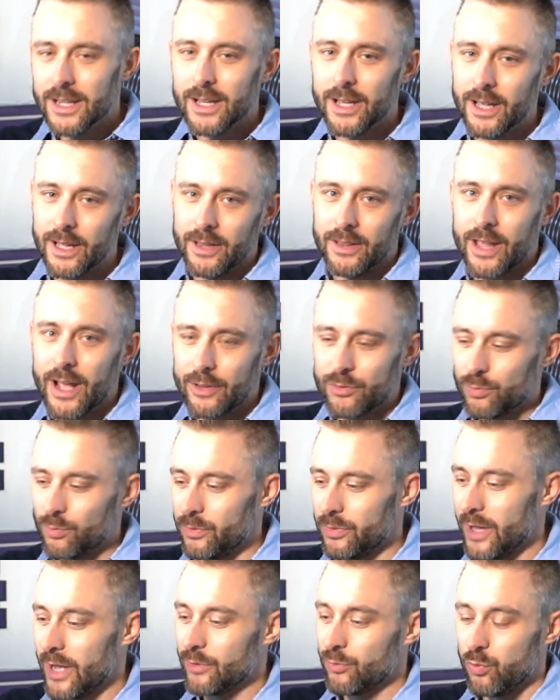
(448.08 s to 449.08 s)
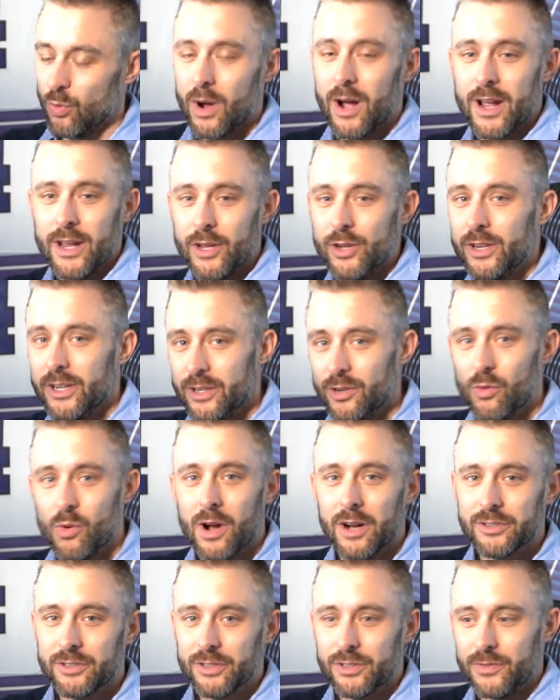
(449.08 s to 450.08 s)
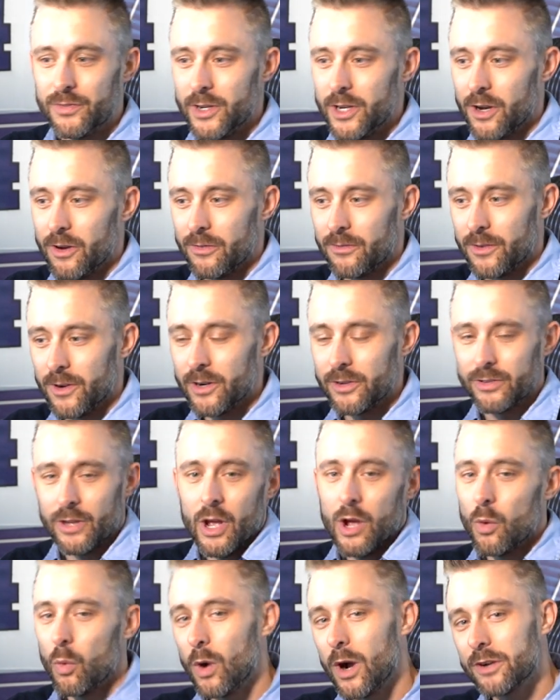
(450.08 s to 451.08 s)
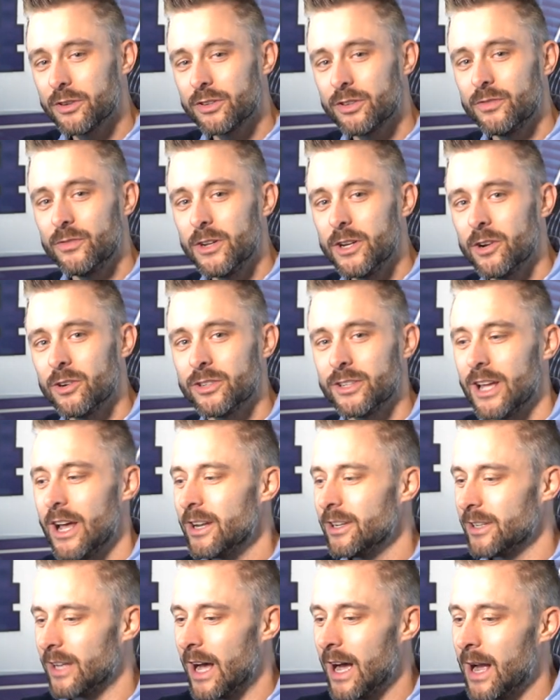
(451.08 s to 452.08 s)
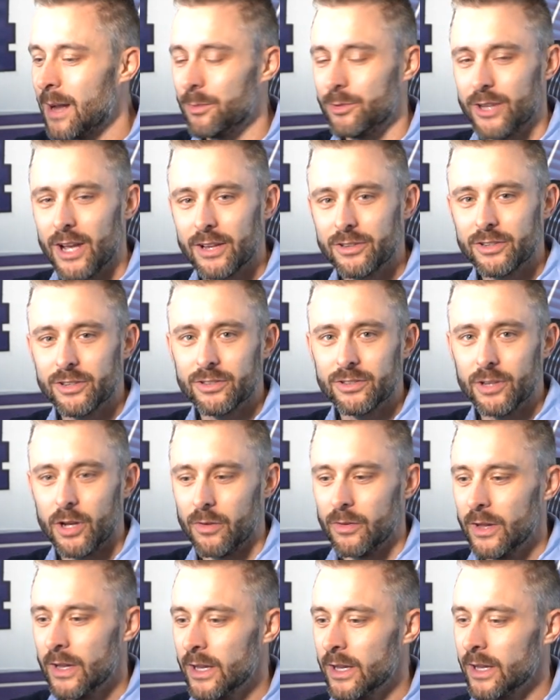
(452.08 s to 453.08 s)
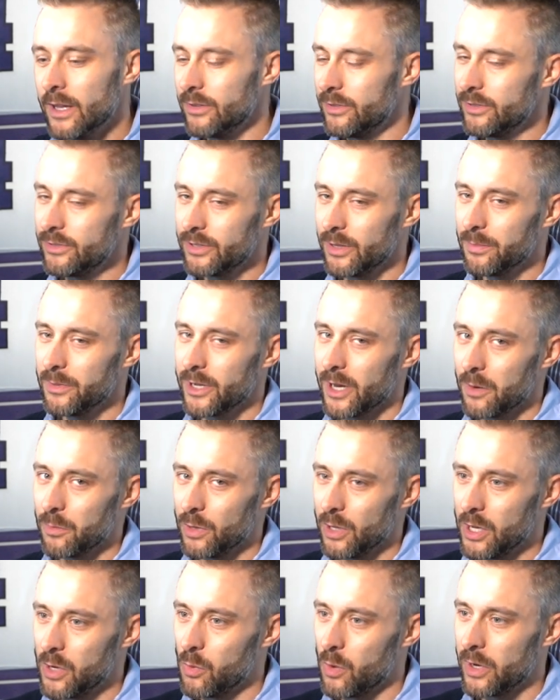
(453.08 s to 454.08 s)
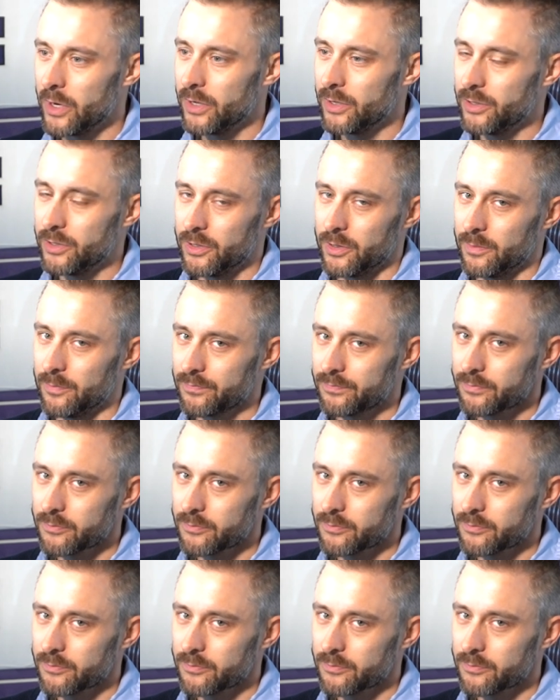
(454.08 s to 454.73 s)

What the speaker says: And that's why you need to watch this video first. Watch this video 10 times. Ask yourself, is this something I really want to do?